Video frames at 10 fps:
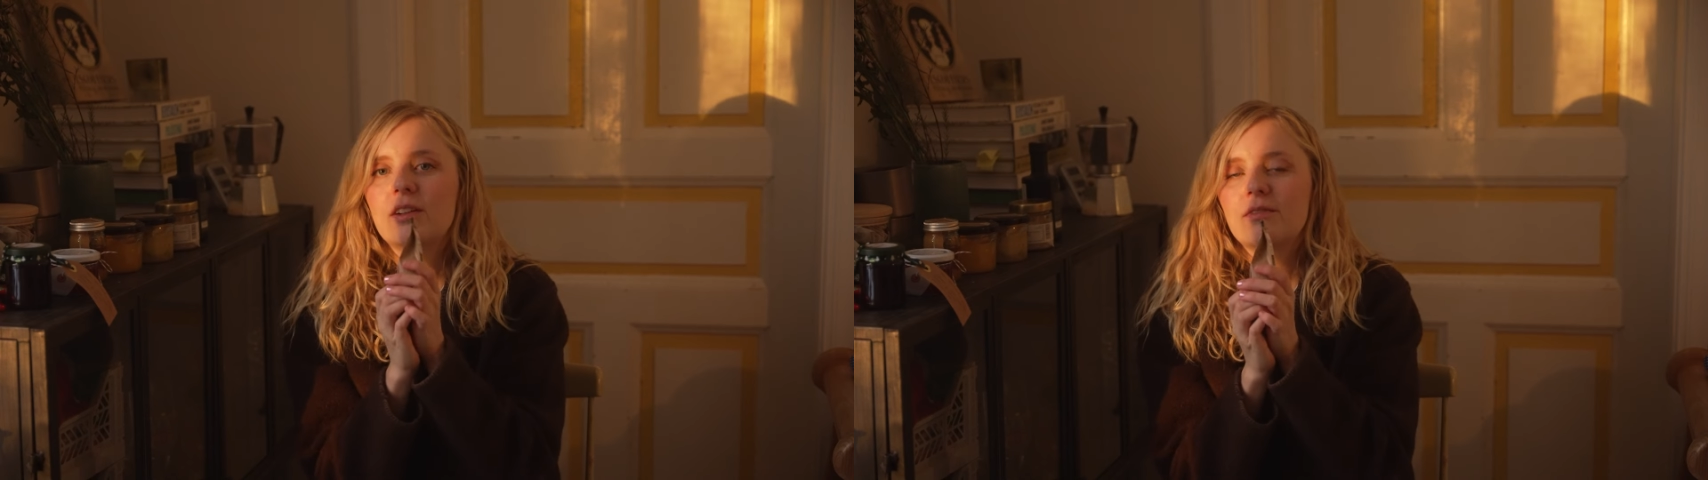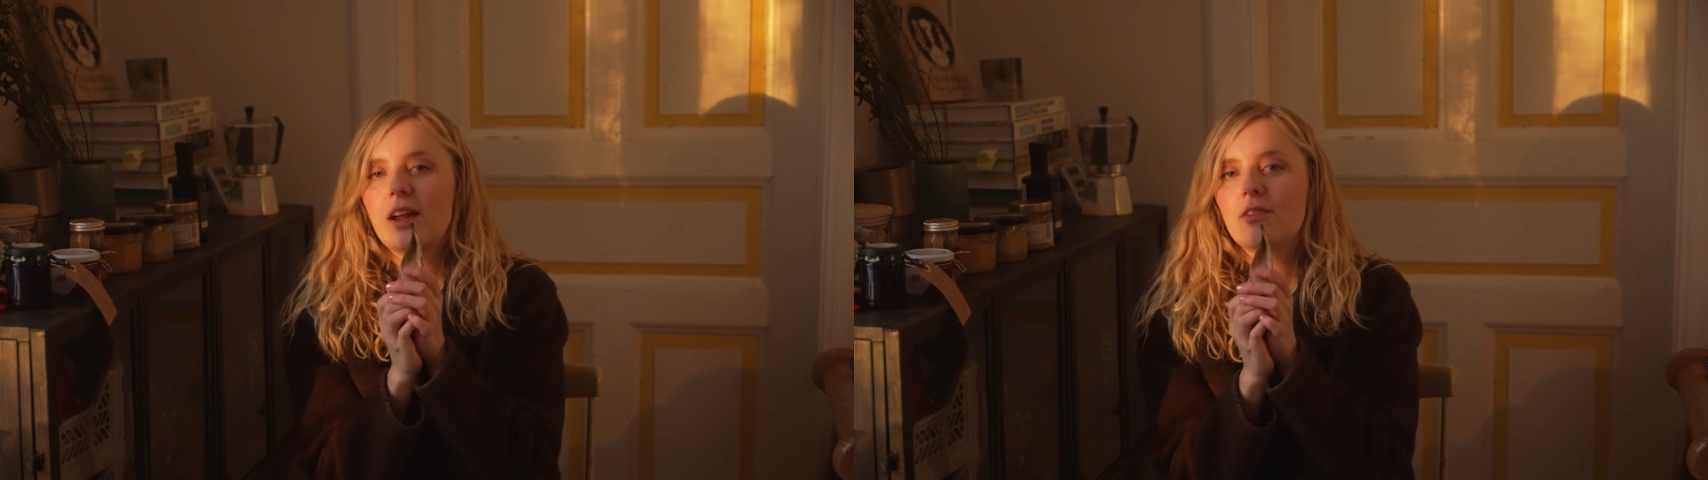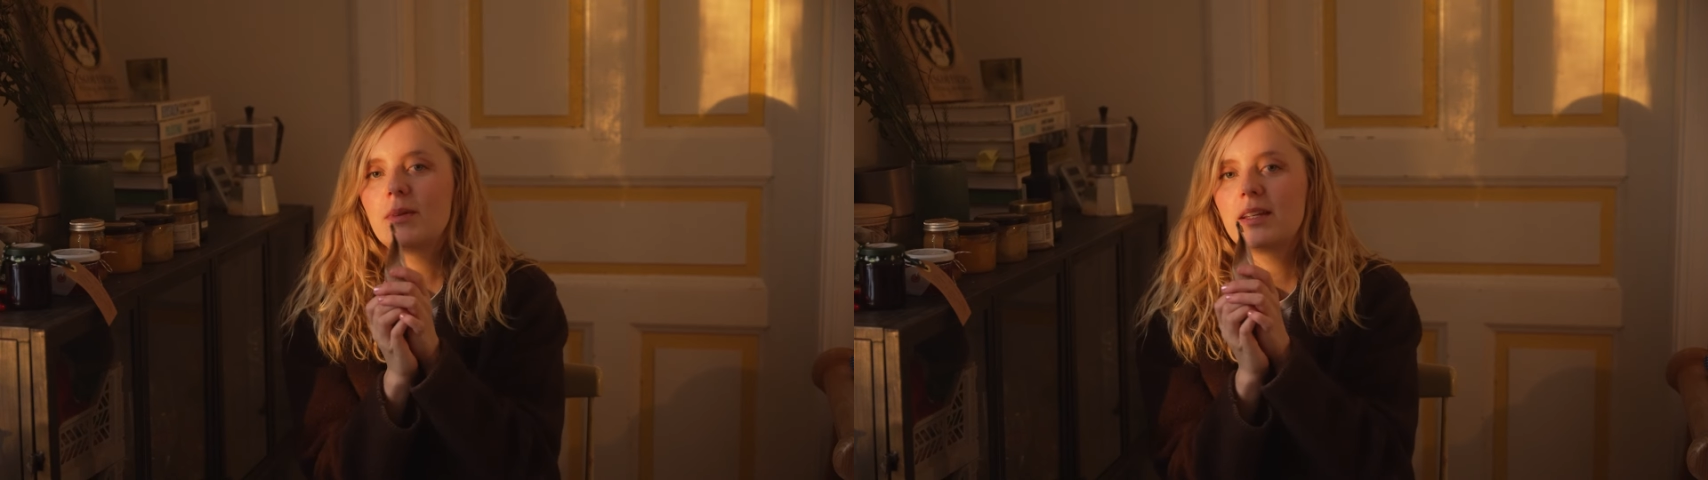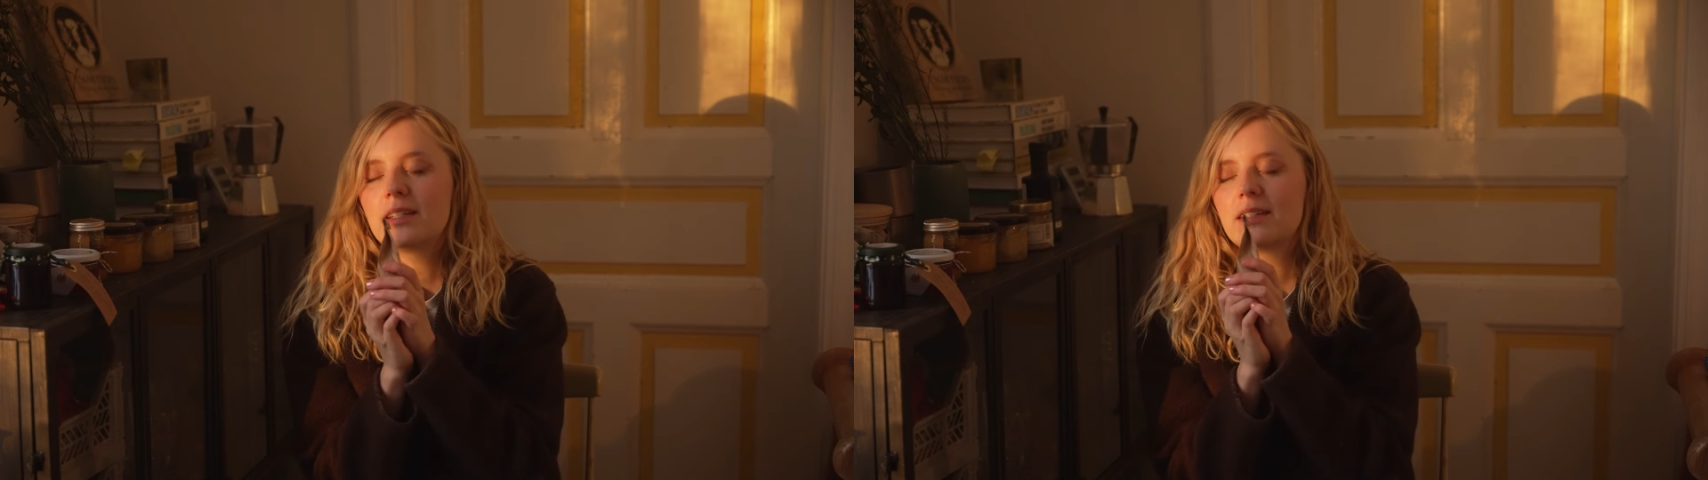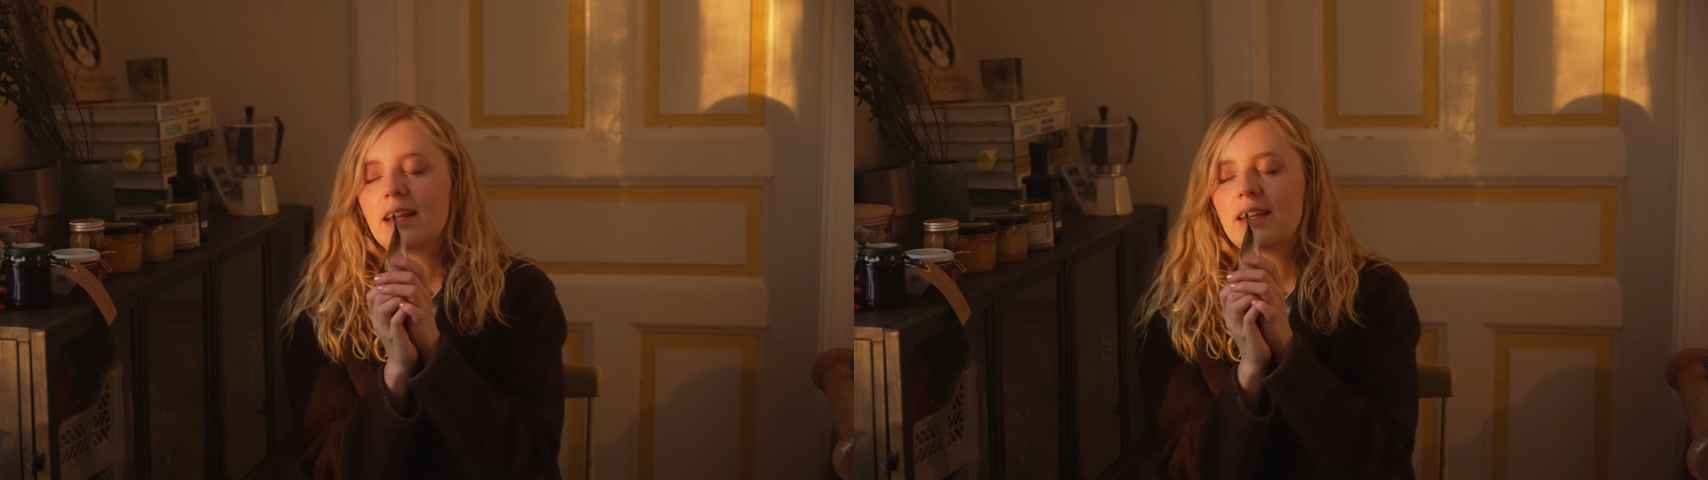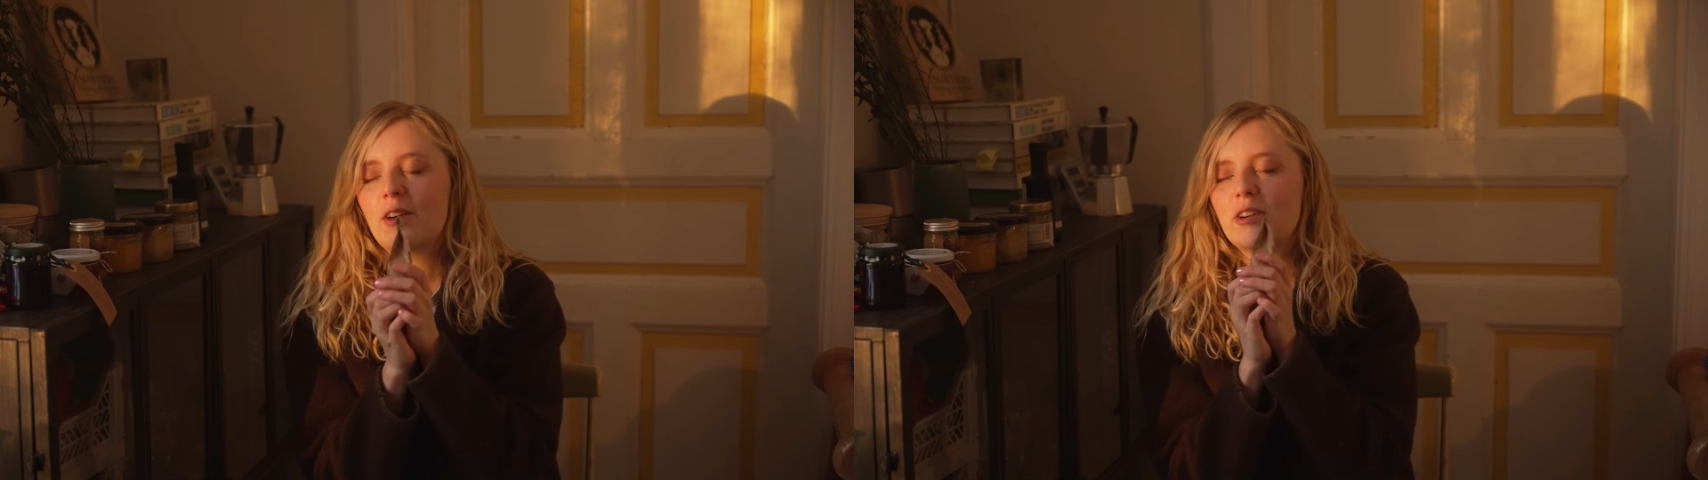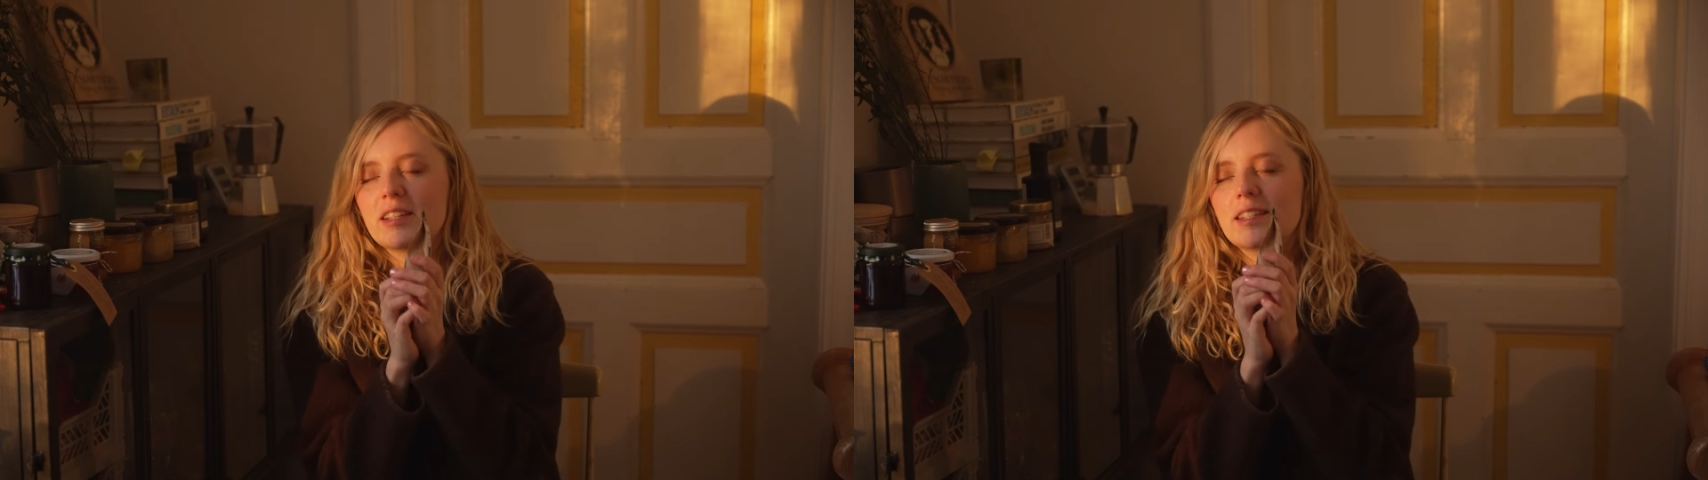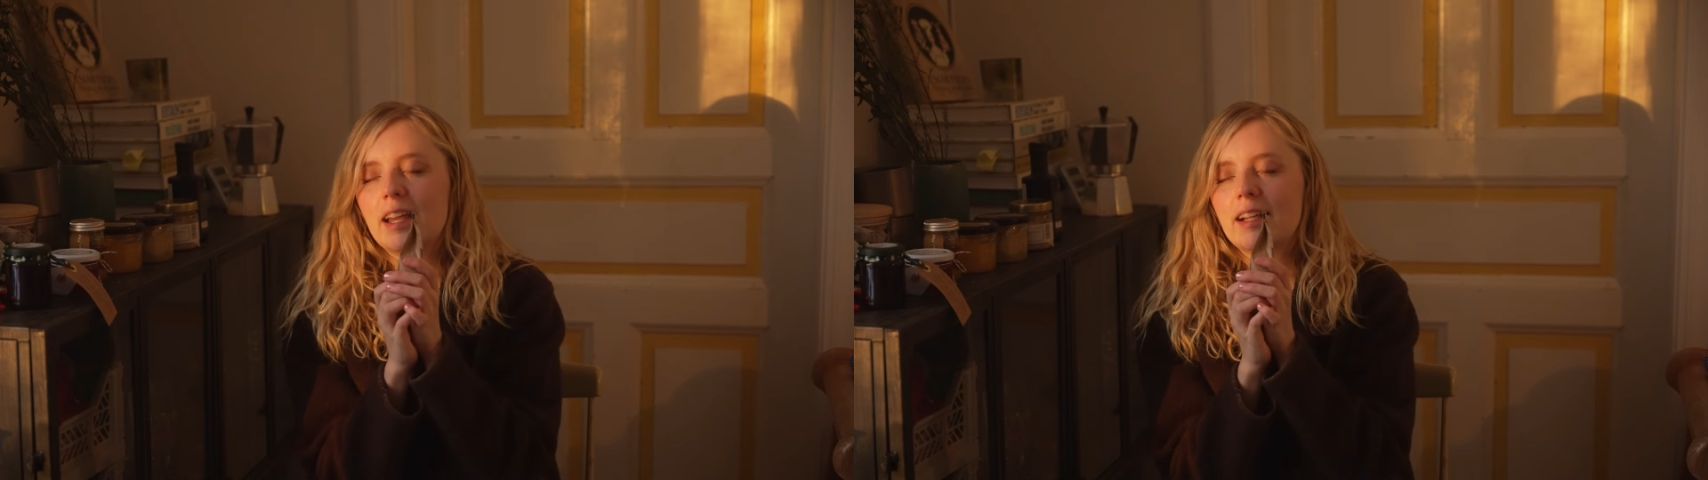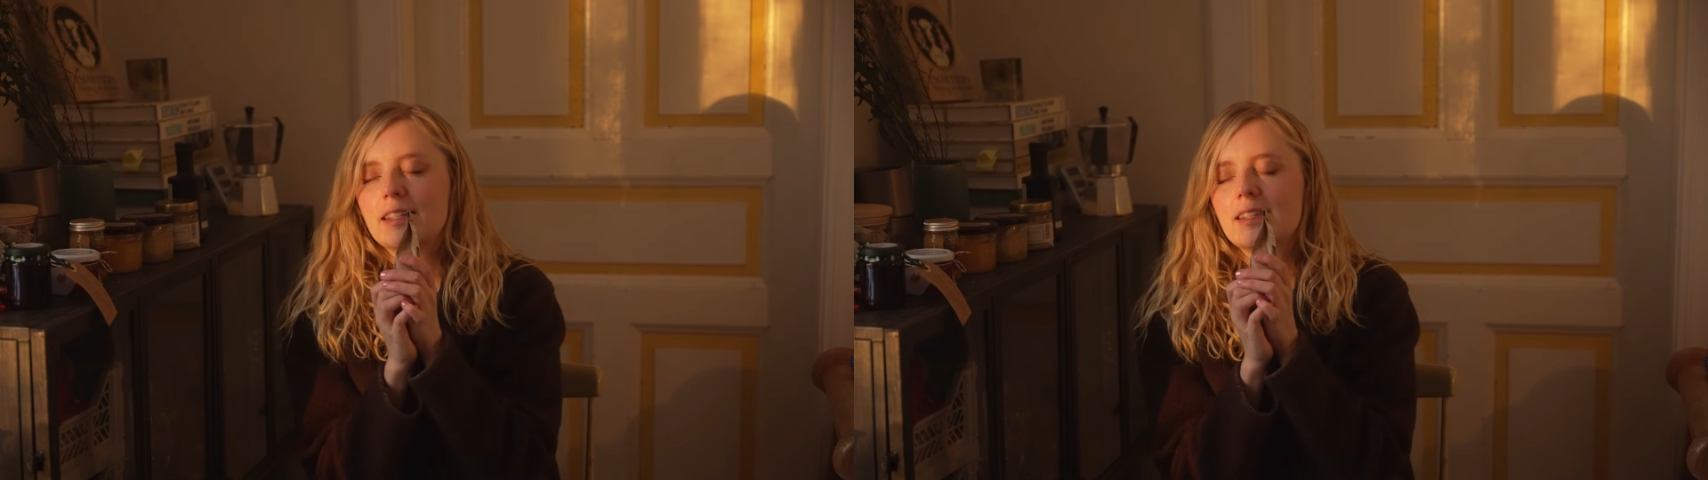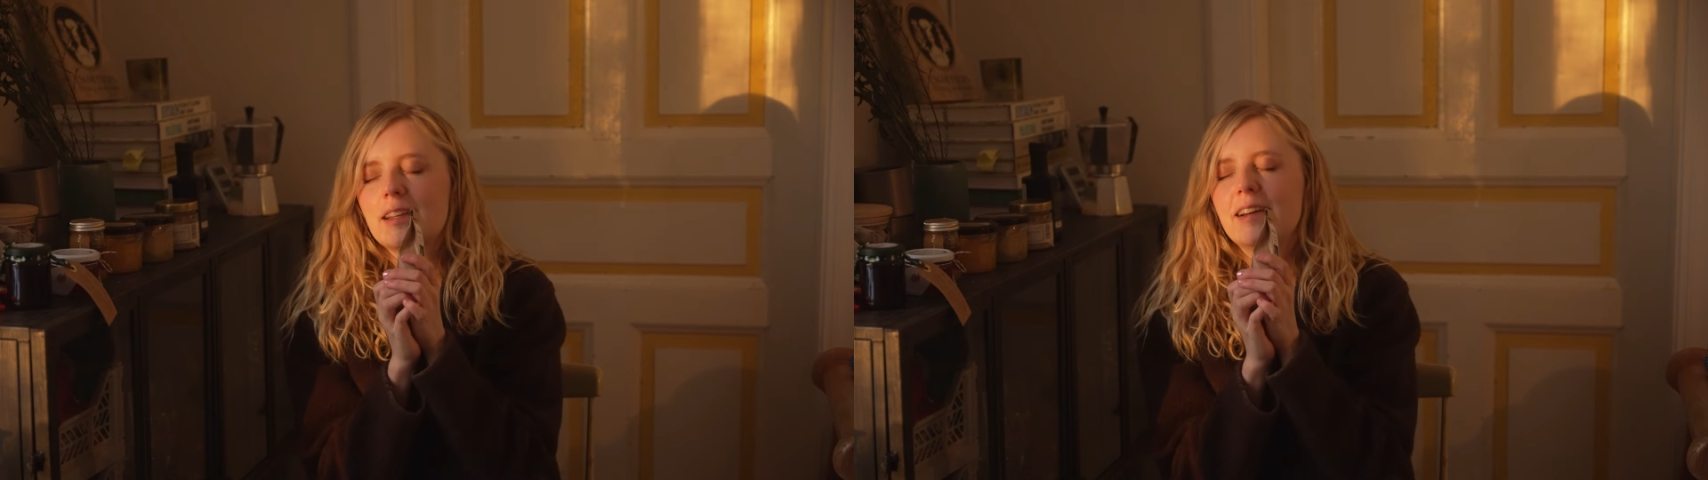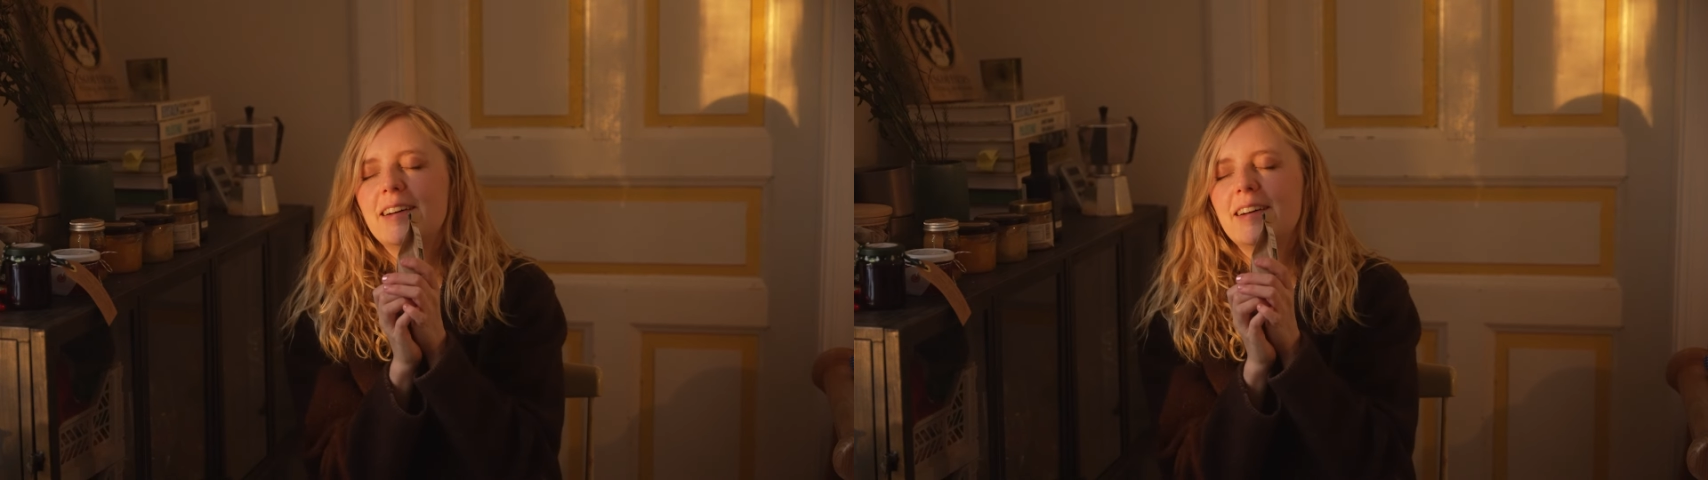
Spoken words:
environment and our insects.